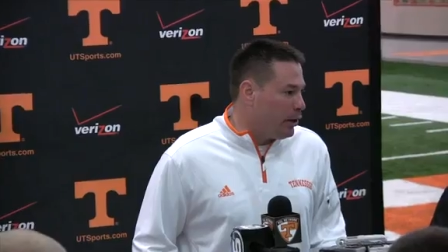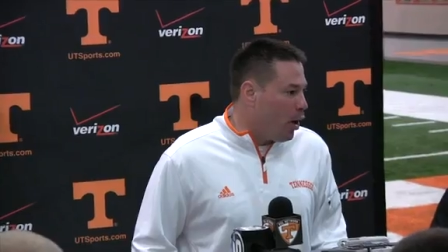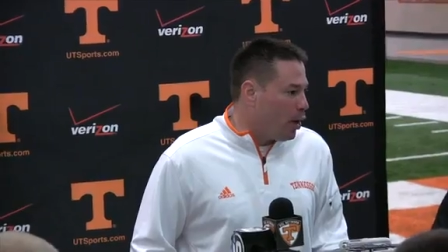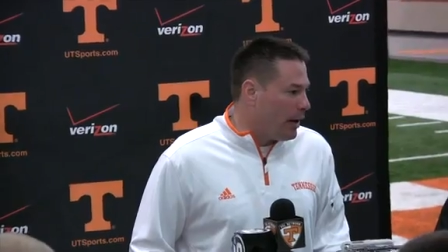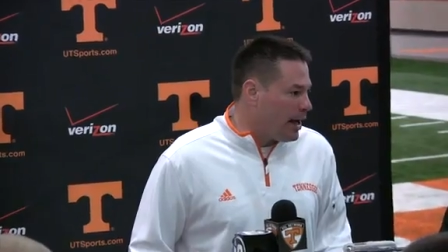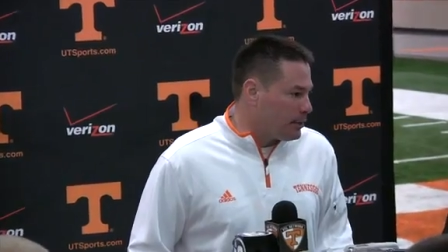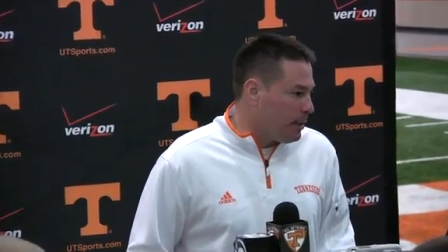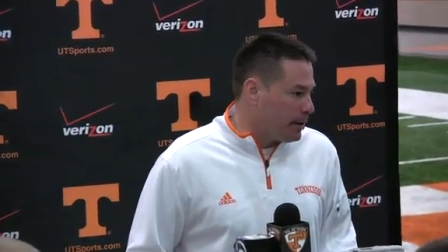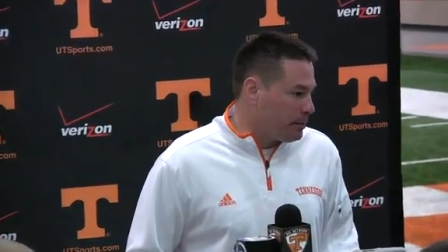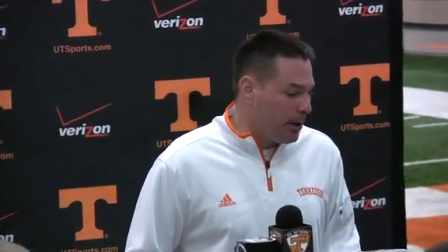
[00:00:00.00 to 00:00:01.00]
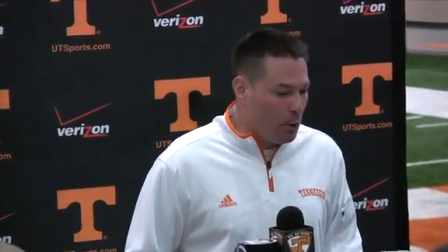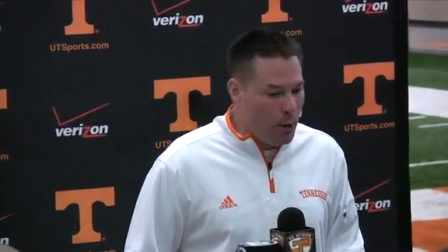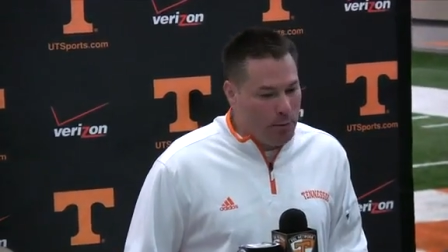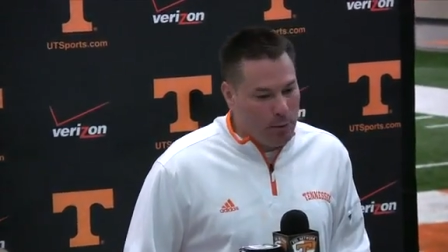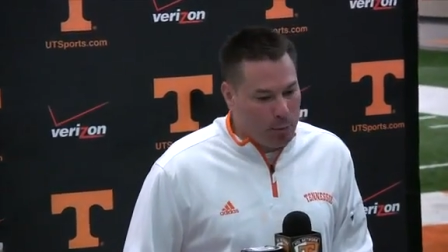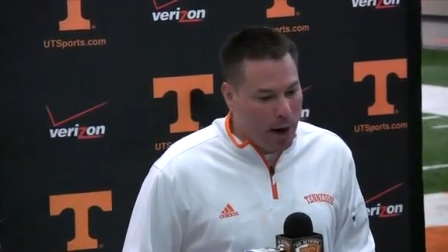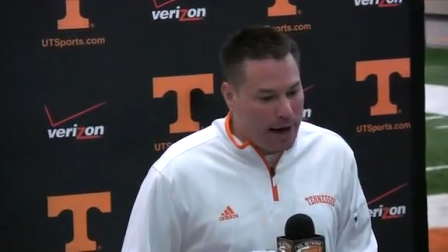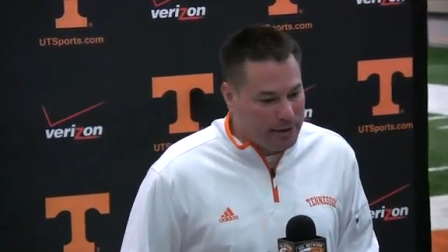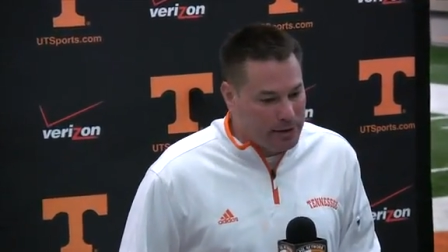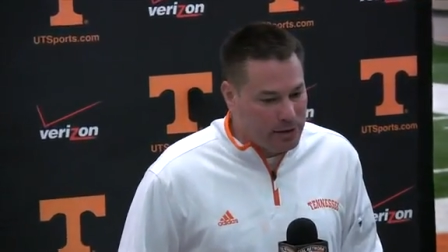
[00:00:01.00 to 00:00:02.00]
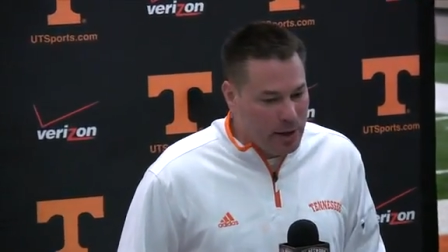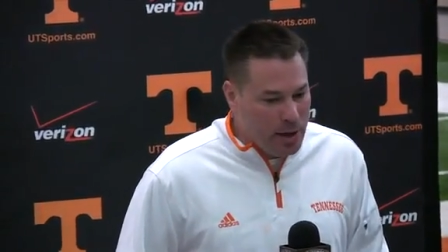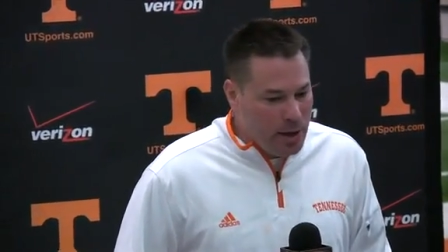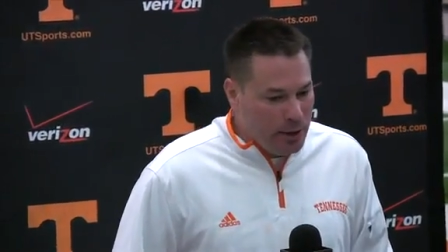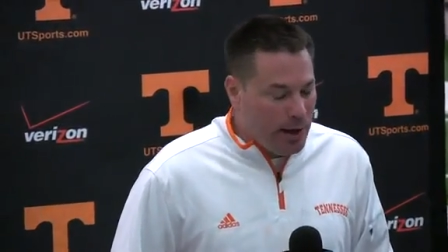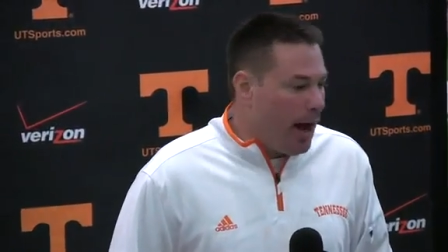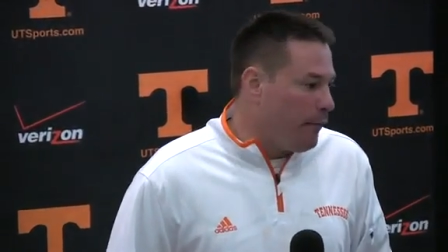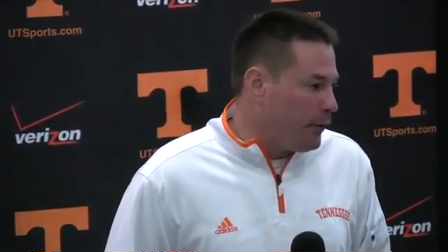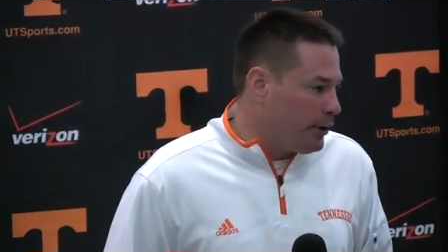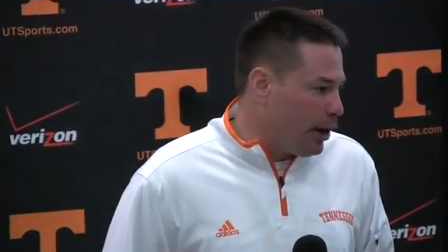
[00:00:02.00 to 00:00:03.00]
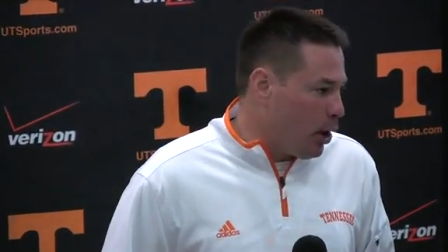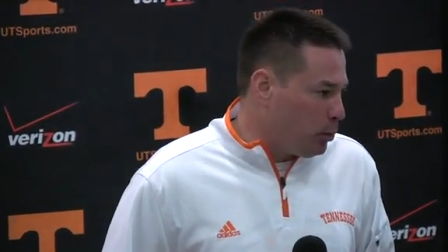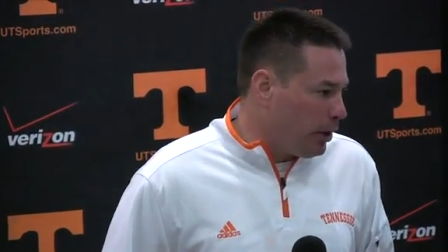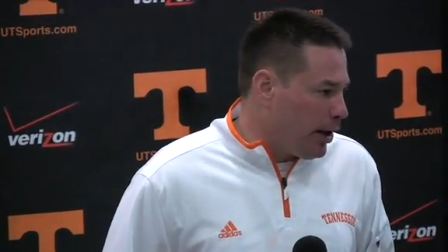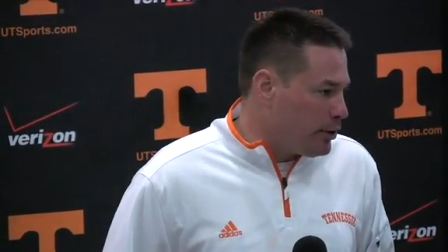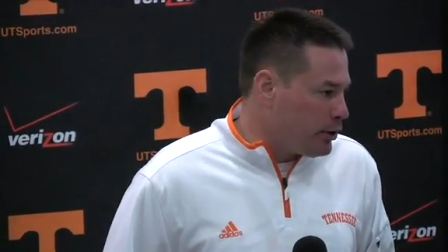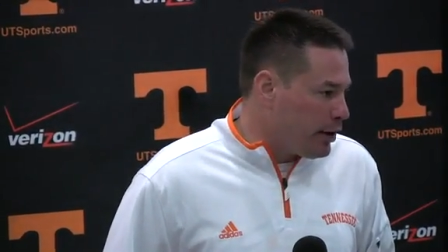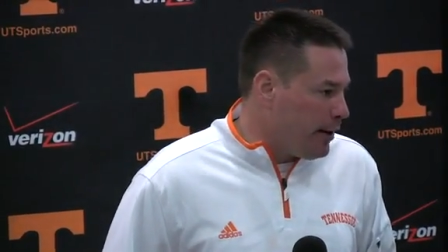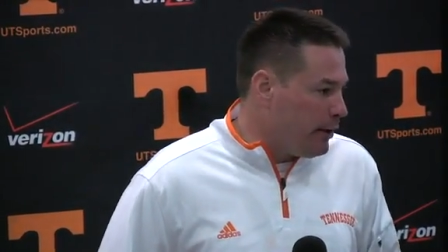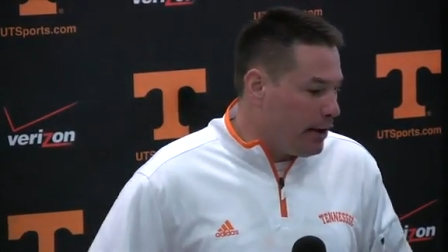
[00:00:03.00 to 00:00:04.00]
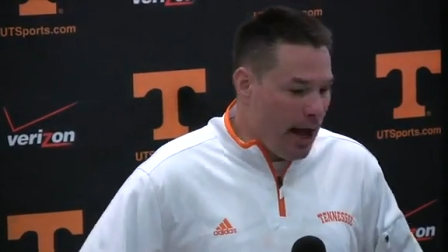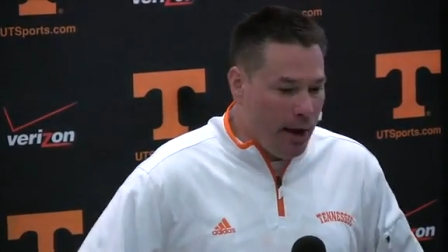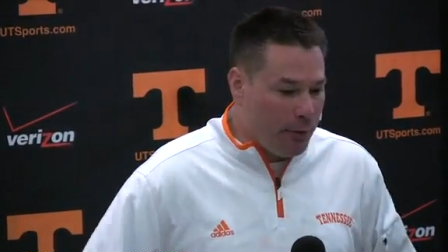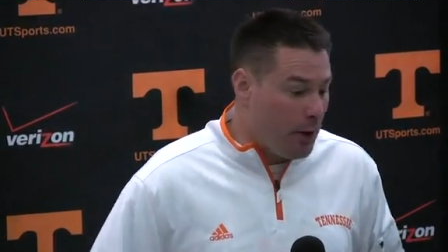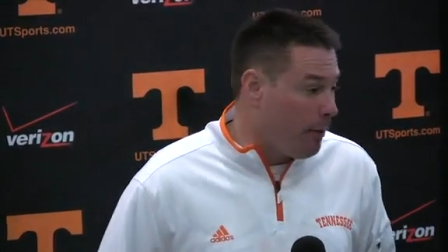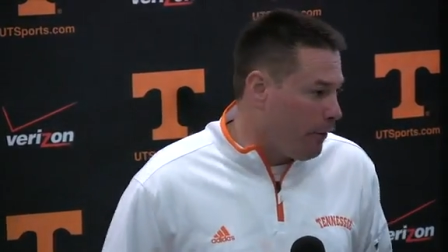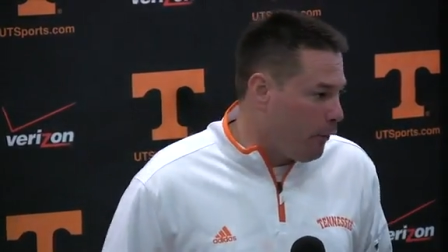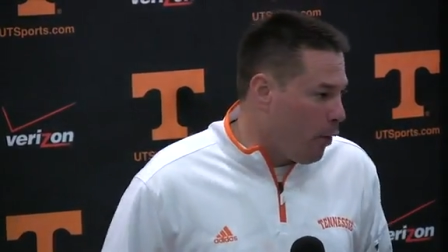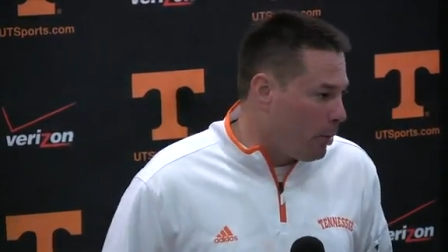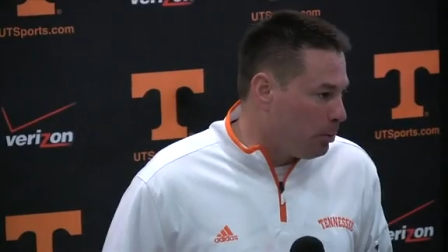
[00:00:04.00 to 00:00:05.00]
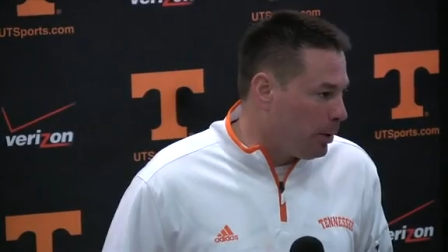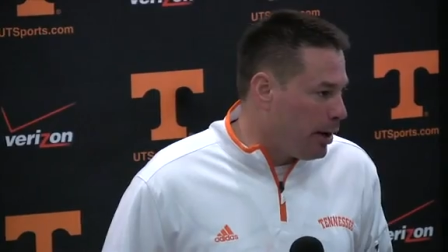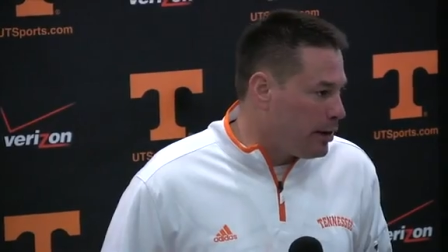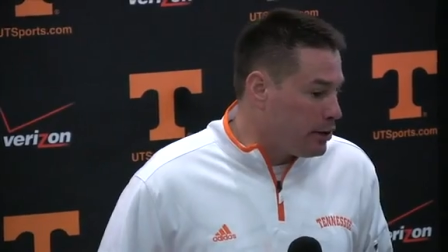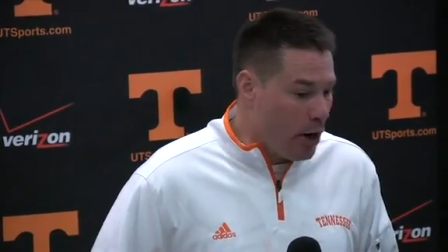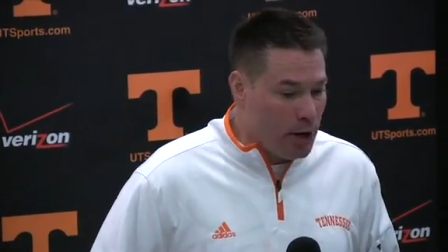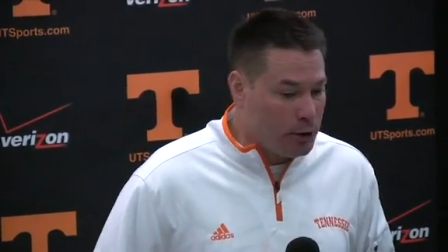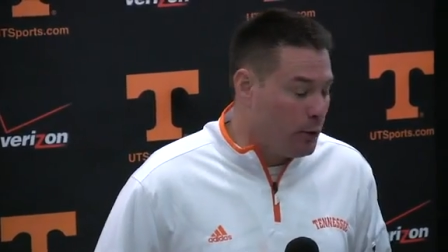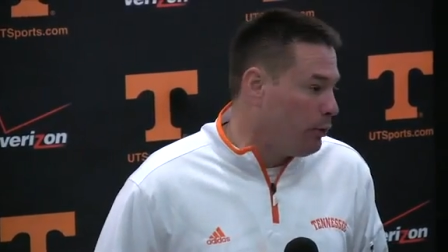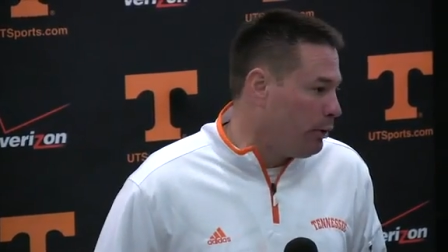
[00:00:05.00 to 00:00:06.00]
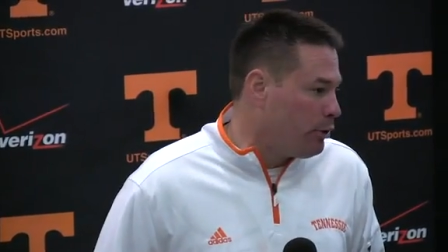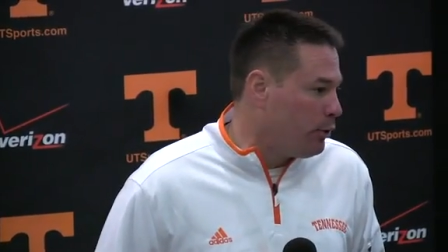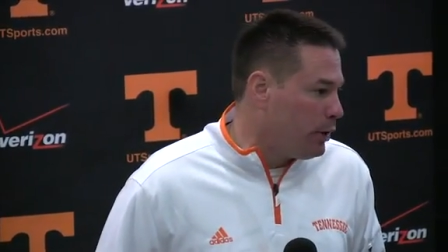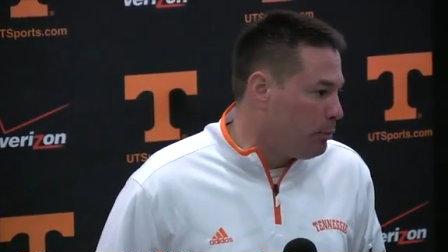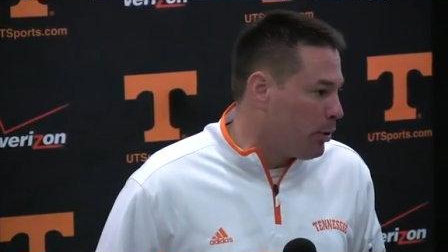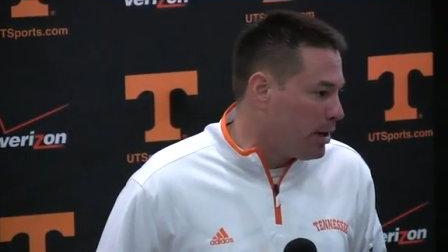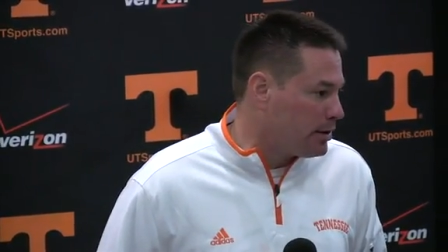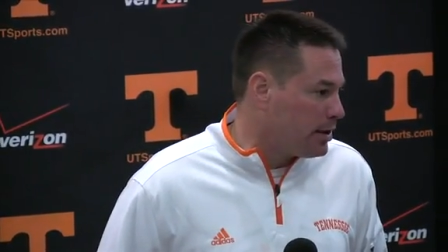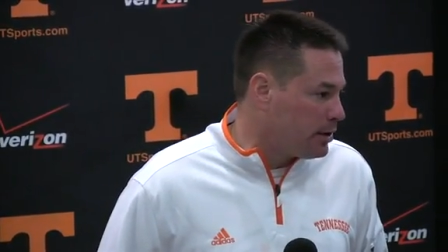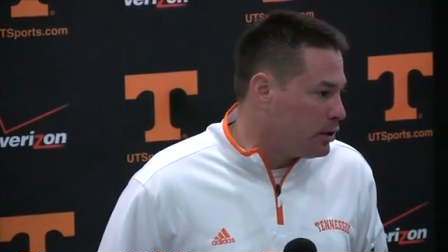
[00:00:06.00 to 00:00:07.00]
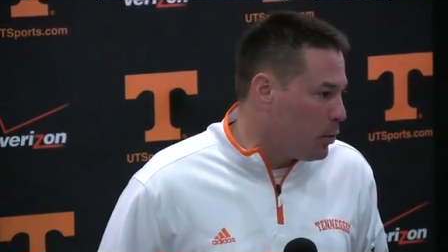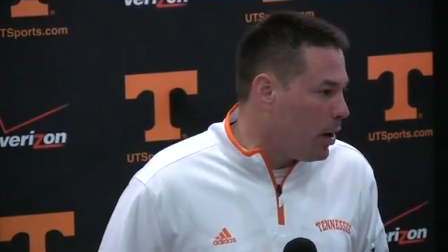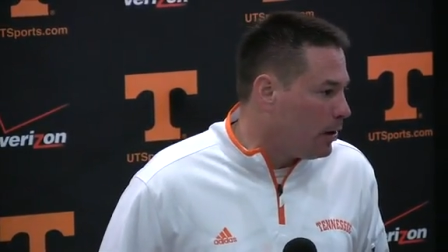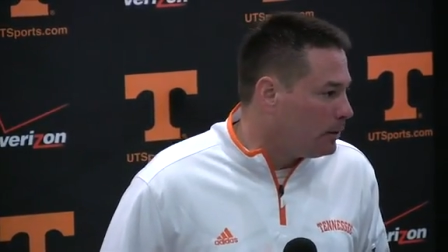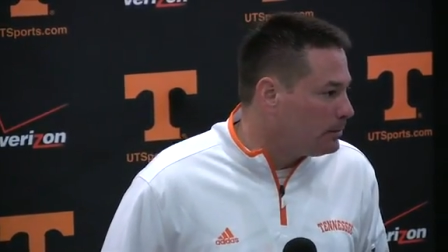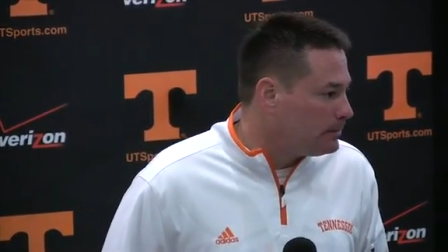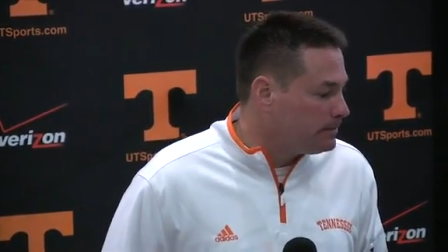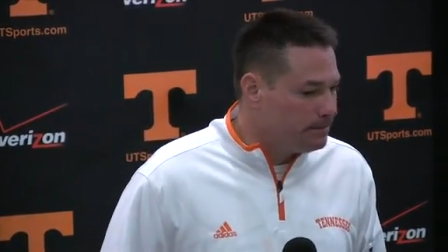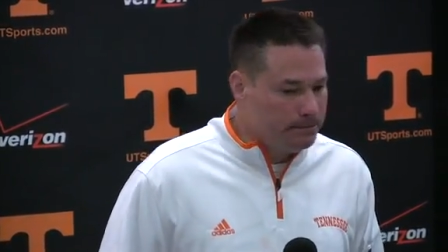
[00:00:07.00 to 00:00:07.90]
in all aspects by the way we practice, the effort that our players are giving, the effort of our former players, and also in the recruiting process as well.